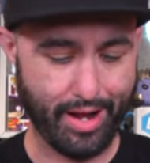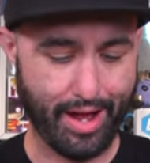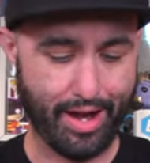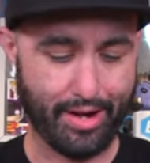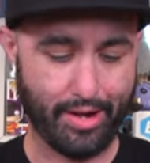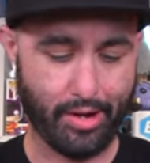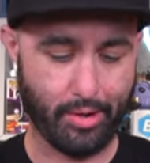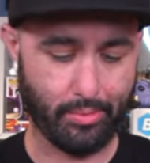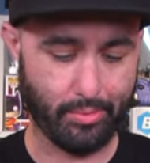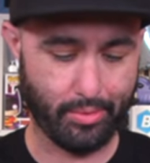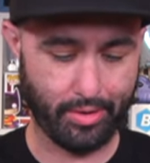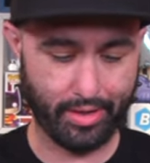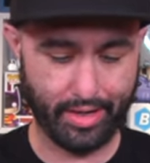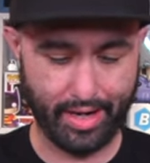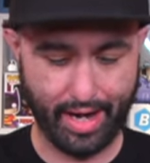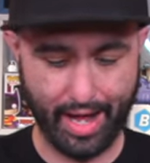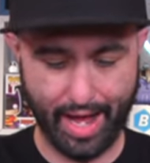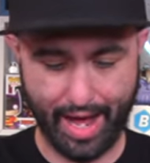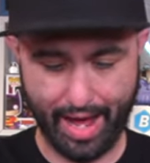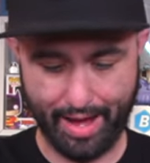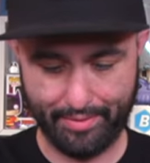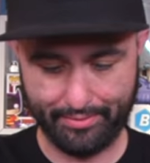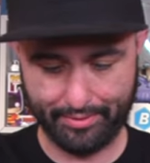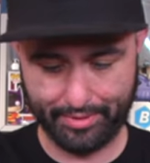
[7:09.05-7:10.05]
I don't know. We're gonna
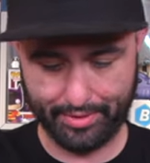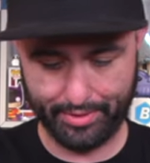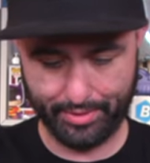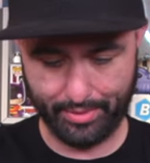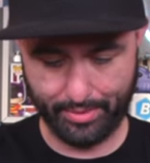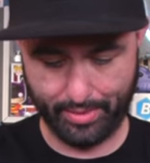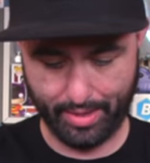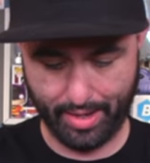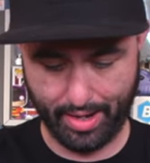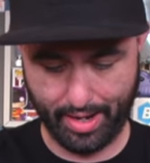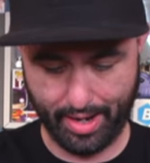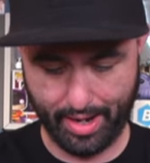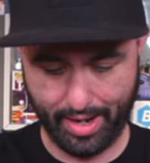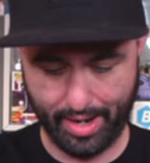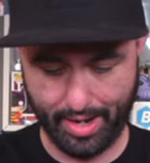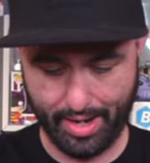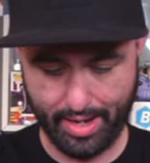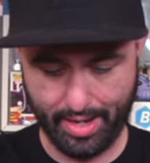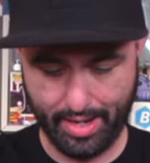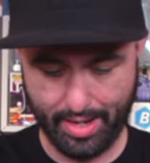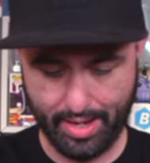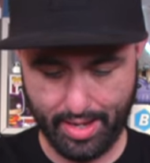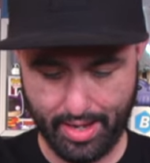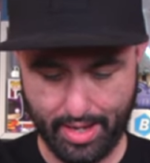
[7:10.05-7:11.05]
have
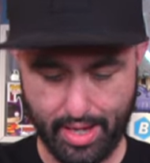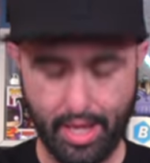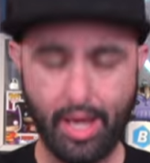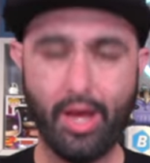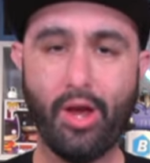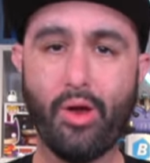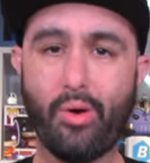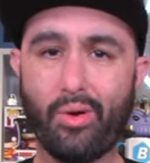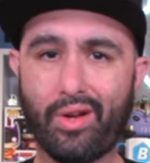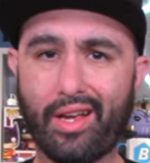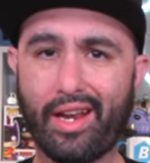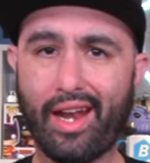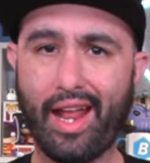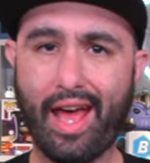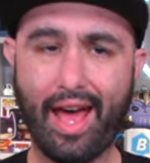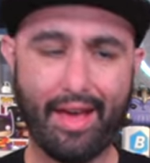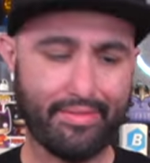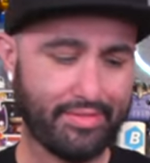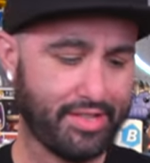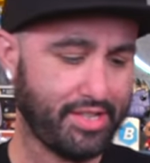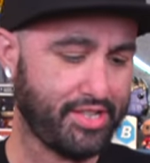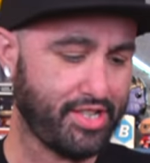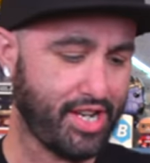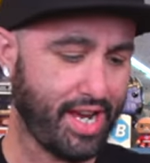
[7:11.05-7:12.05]

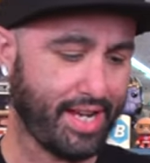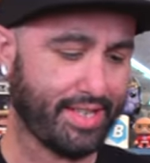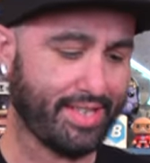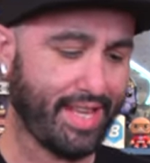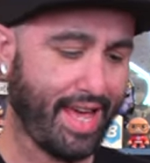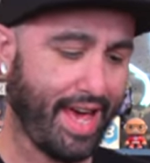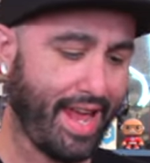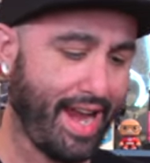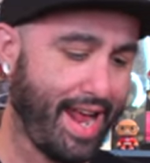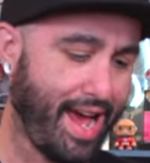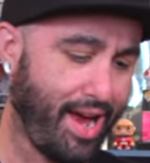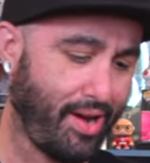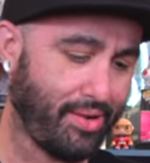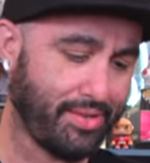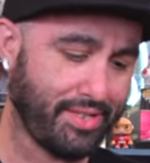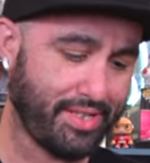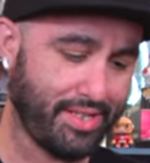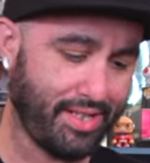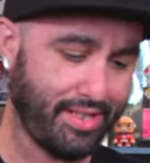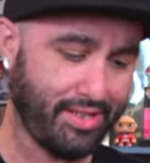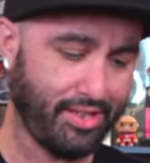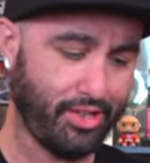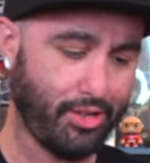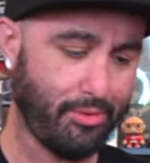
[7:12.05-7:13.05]
to check that out
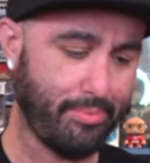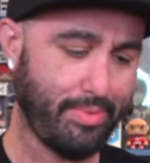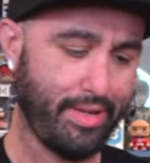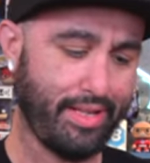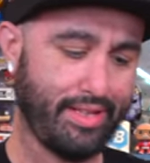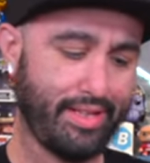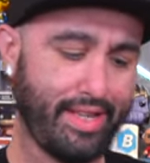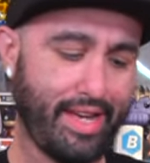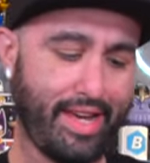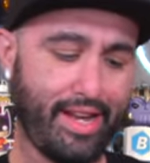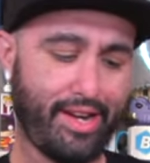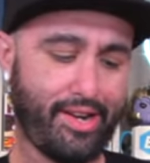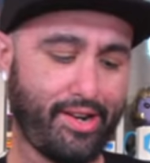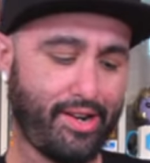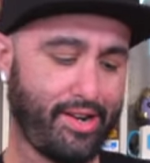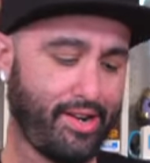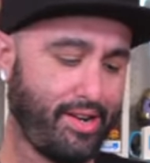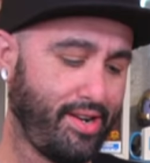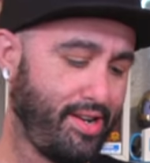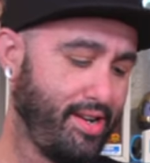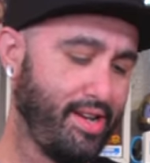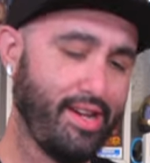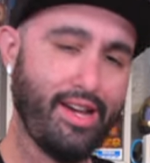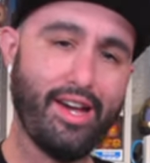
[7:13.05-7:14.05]
a little bit
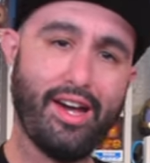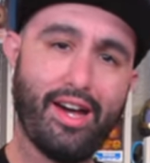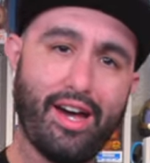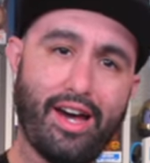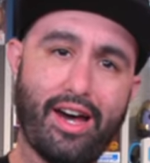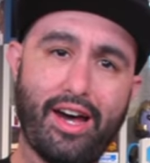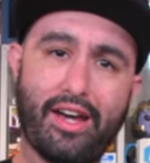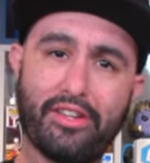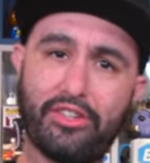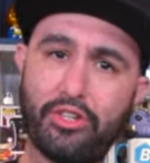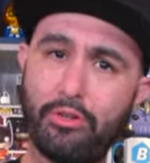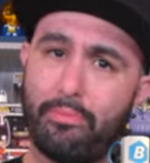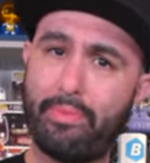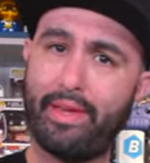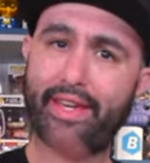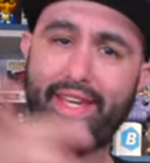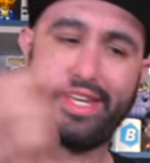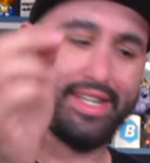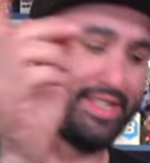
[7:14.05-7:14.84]
later, to be